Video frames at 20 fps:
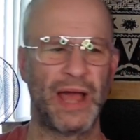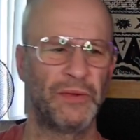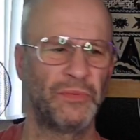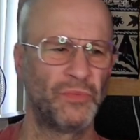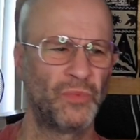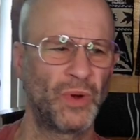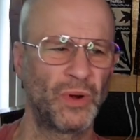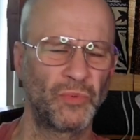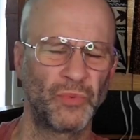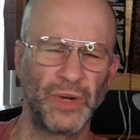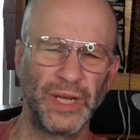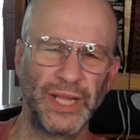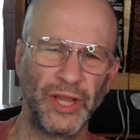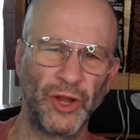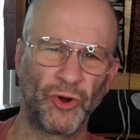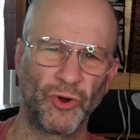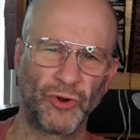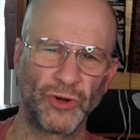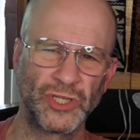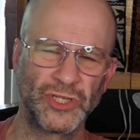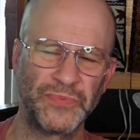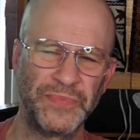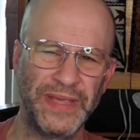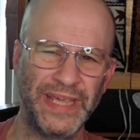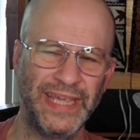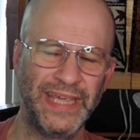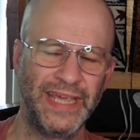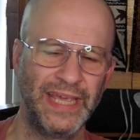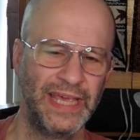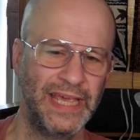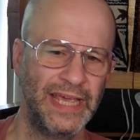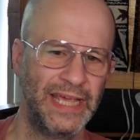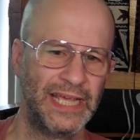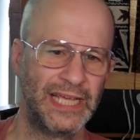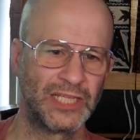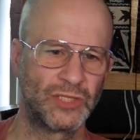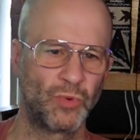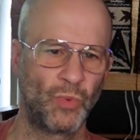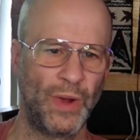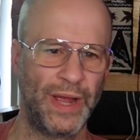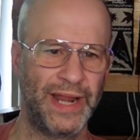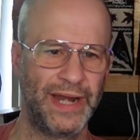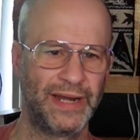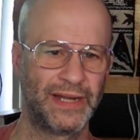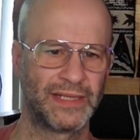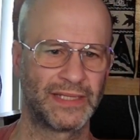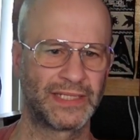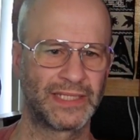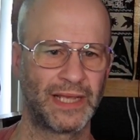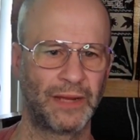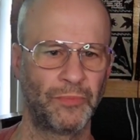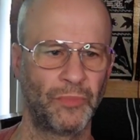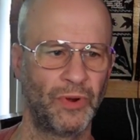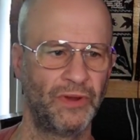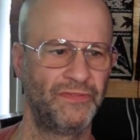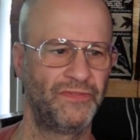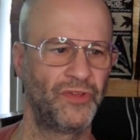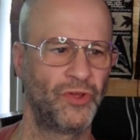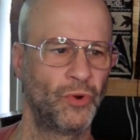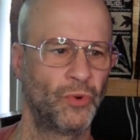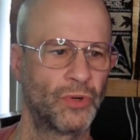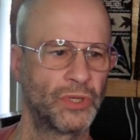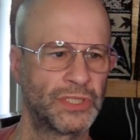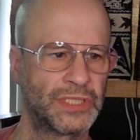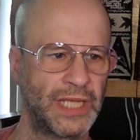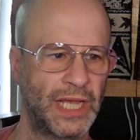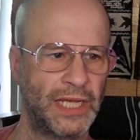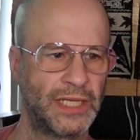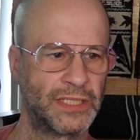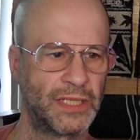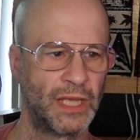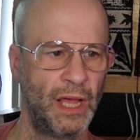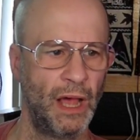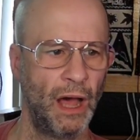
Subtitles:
what really irks me is when some reviewer says,